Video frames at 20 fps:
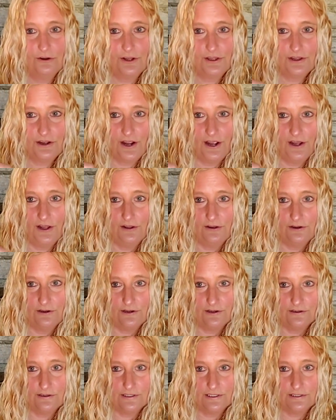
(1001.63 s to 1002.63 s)
at the
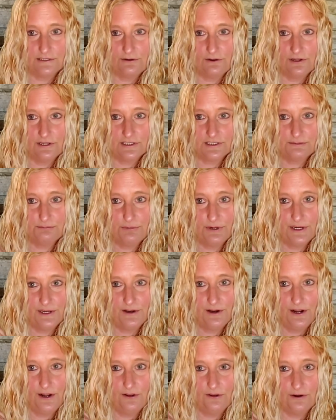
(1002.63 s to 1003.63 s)
colors, all the
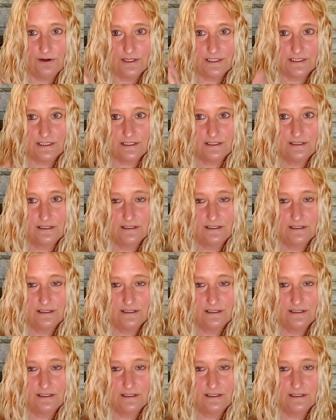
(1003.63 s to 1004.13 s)
spring colors,